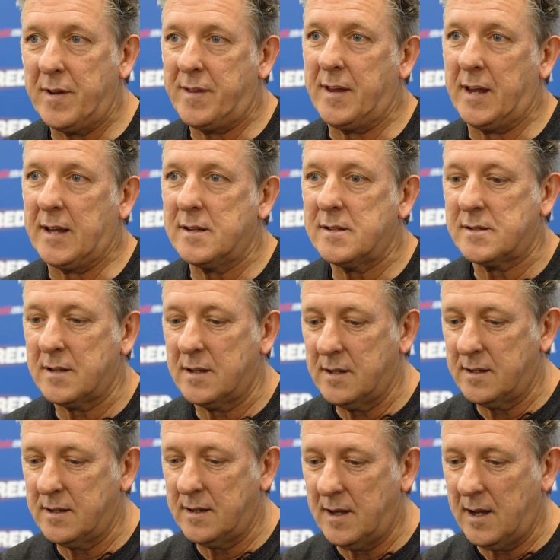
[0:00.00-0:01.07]
at things,
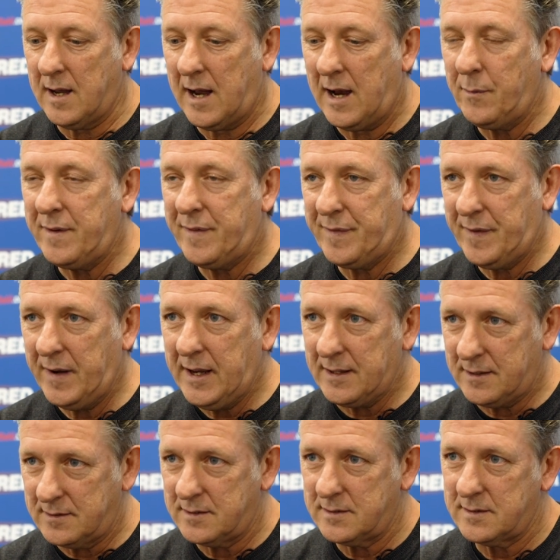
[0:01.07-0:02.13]
how we
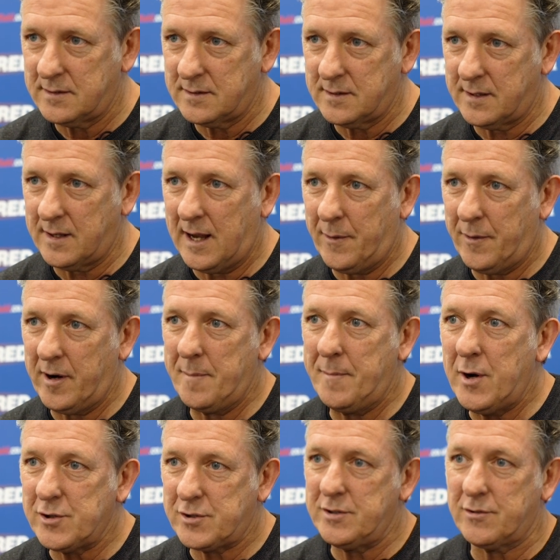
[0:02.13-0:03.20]
feel and how our
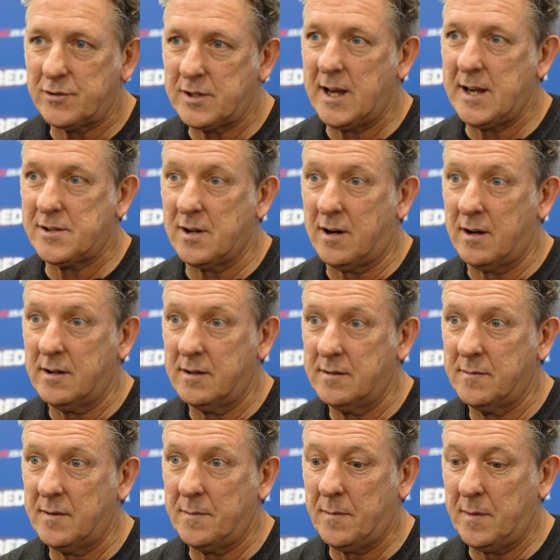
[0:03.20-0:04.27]
emotional states are
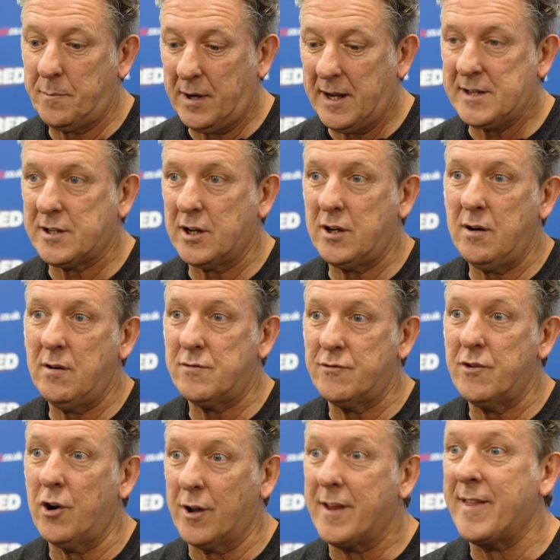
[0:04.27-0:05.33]
plays a huge
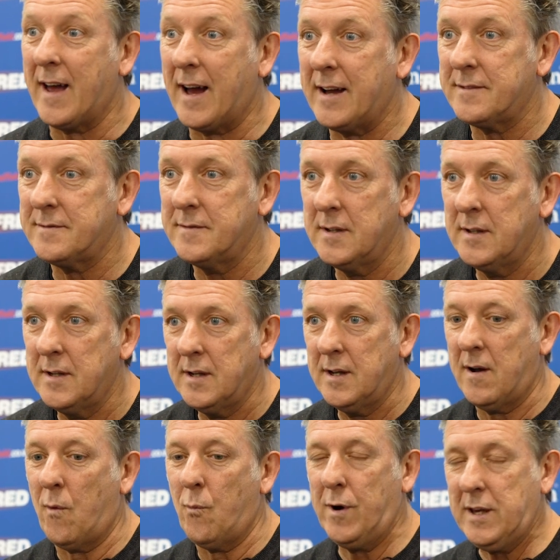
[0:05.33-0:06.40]
role in that.
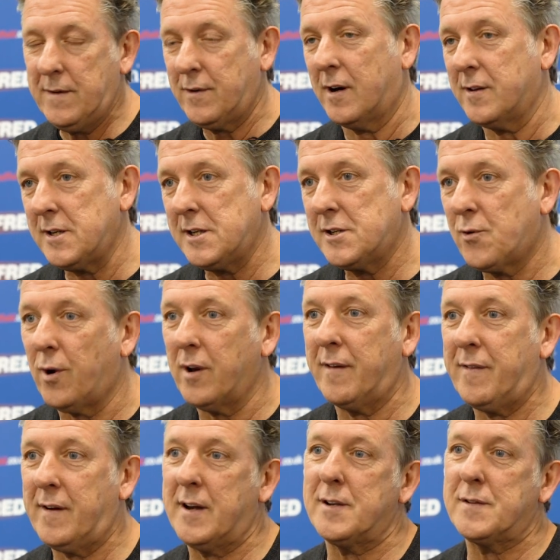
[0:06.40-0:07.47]
And when you've got these
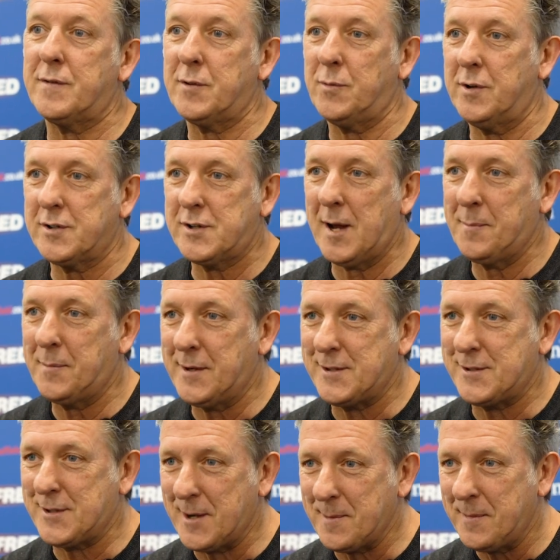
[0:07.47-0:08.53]
qualifiers for the World
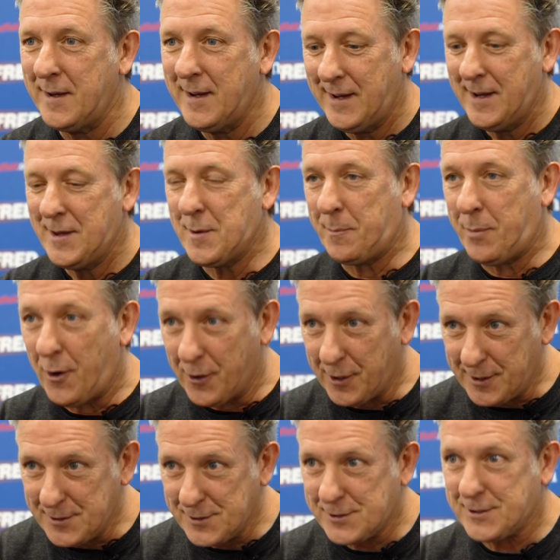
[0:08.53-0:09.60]
Championship, the
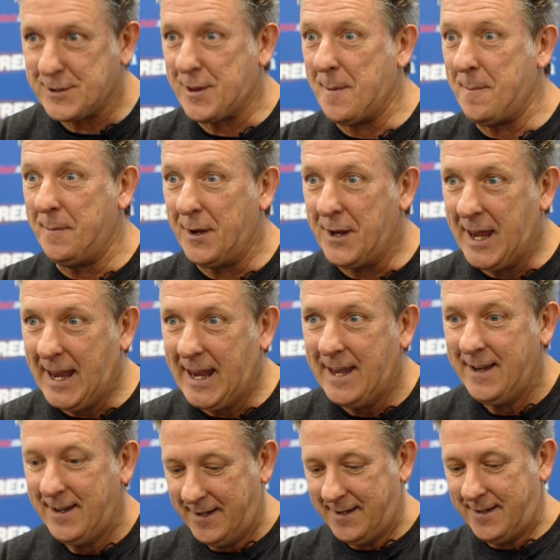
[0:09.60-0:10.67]
points, the money,
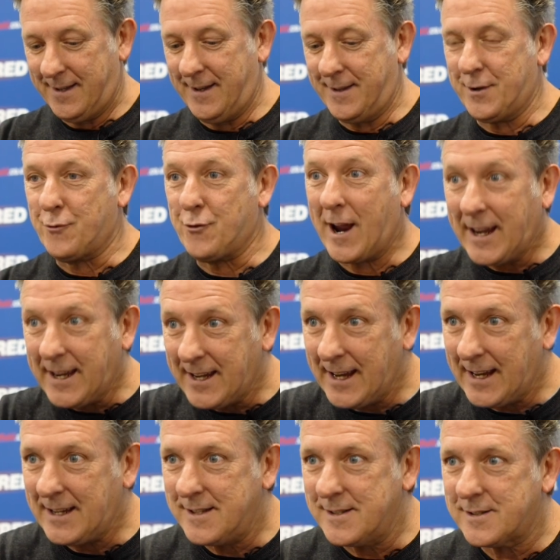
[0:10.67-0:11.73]
uh, the
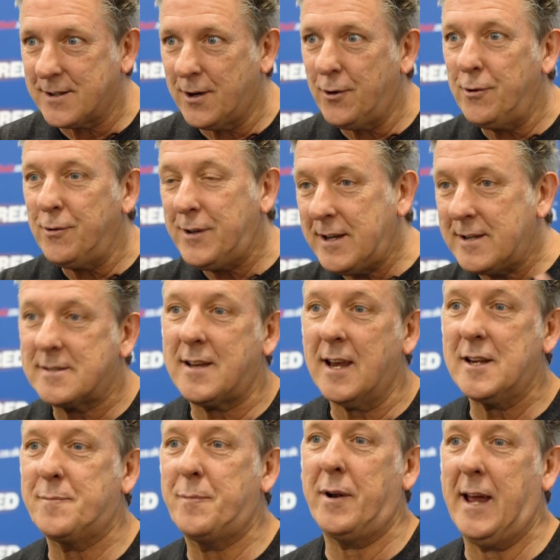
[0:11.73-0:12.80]
rankings, all these
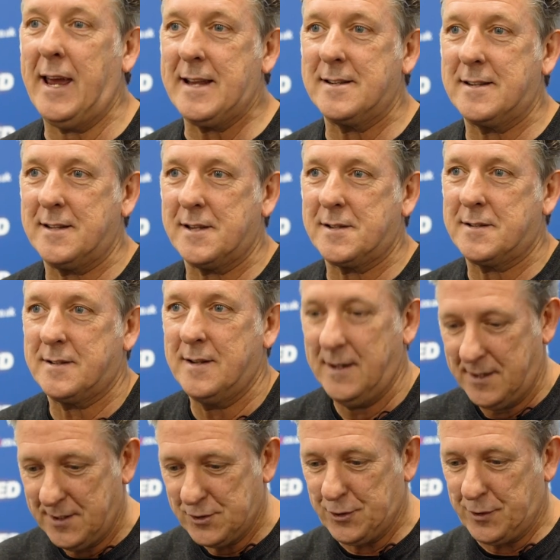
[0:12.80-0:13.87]
things play into this
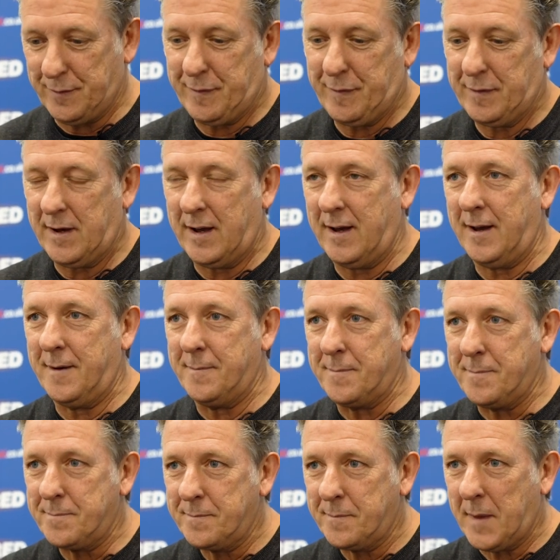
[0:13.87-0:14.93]
sort of
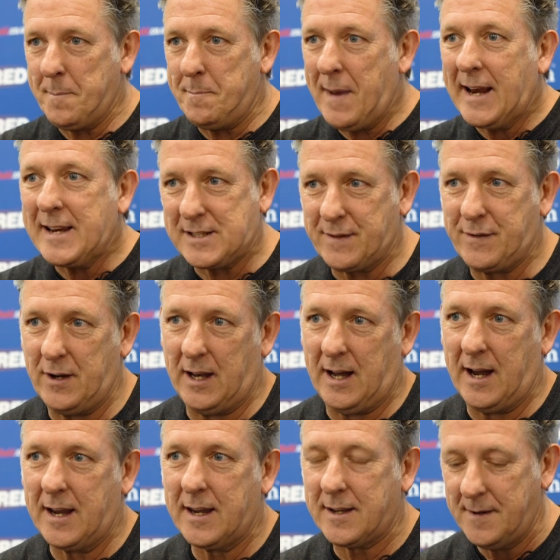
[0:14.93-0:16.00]
um, mix, if you
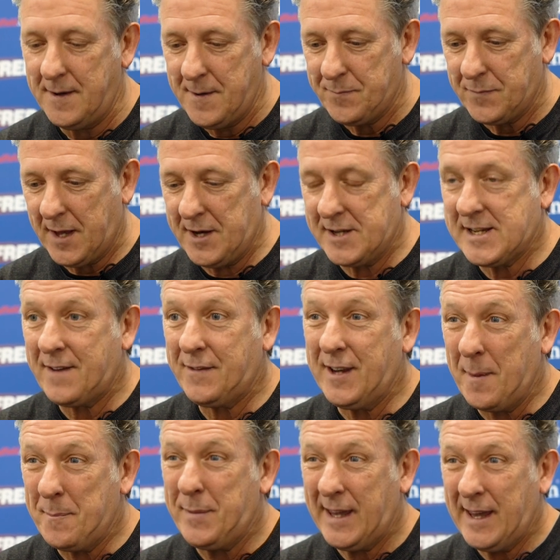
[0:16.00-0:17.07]
like. And it's
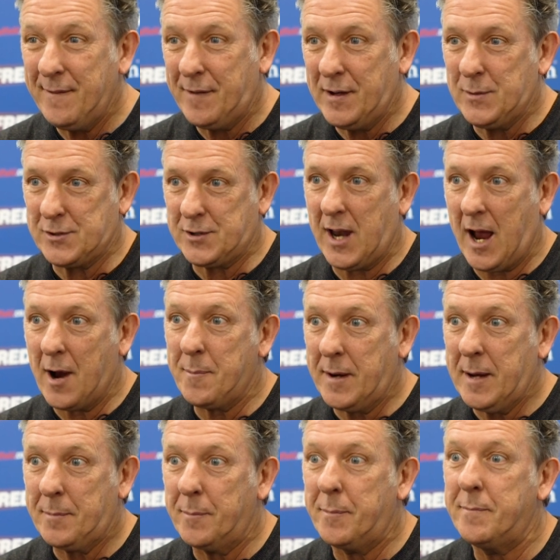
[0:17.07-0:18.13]
having a big influence on how
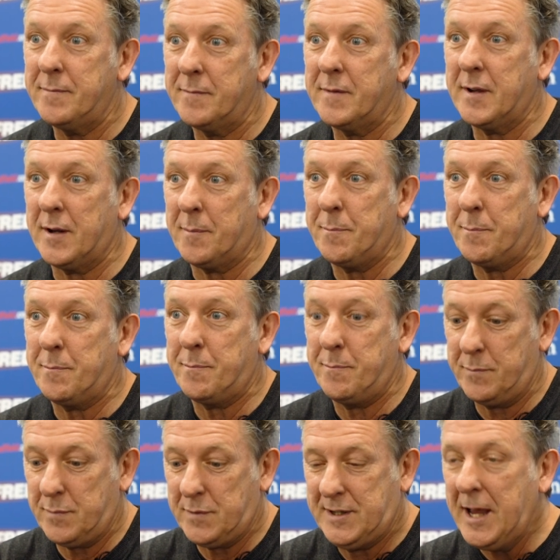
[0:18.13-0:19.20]
people you know,
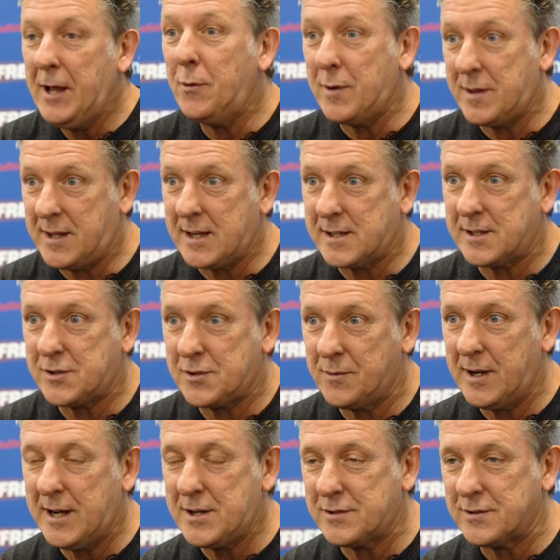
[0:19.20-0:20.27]
deal with these
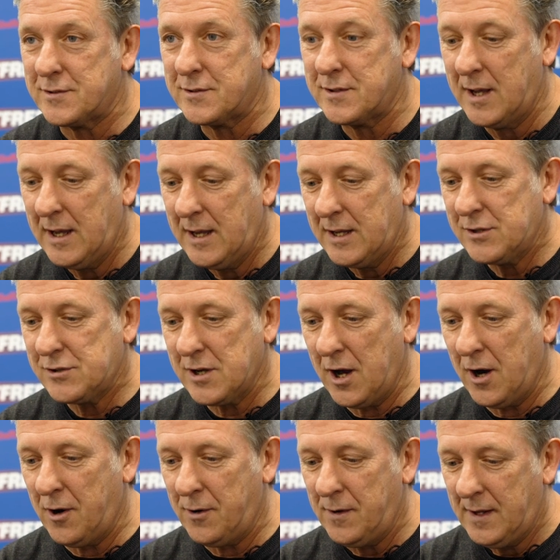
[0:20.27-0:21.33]
situations.
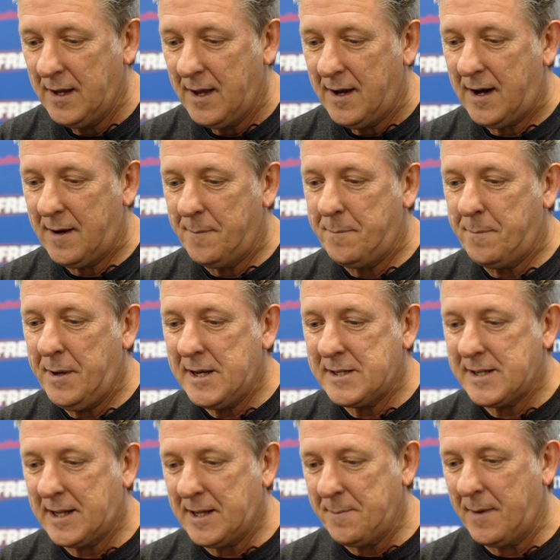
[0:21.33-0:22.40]
So
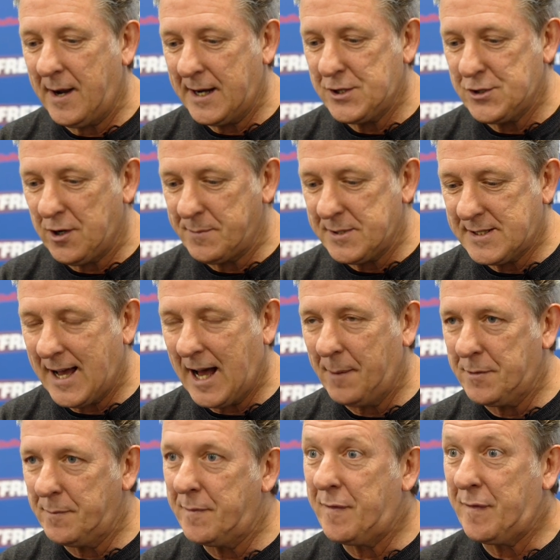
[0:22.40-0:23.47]
basically, my job is to
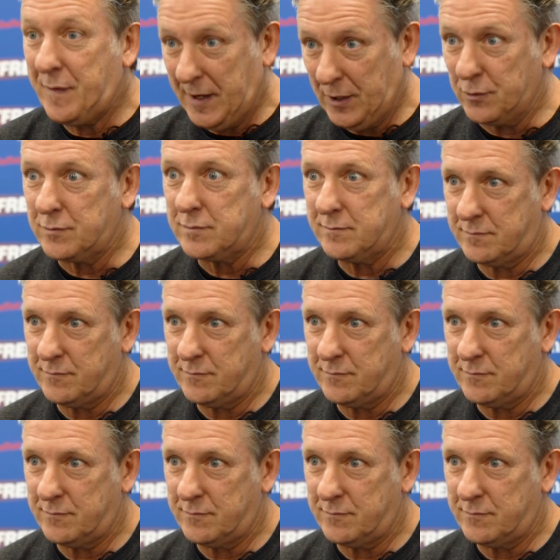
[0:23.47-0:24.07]
help them feel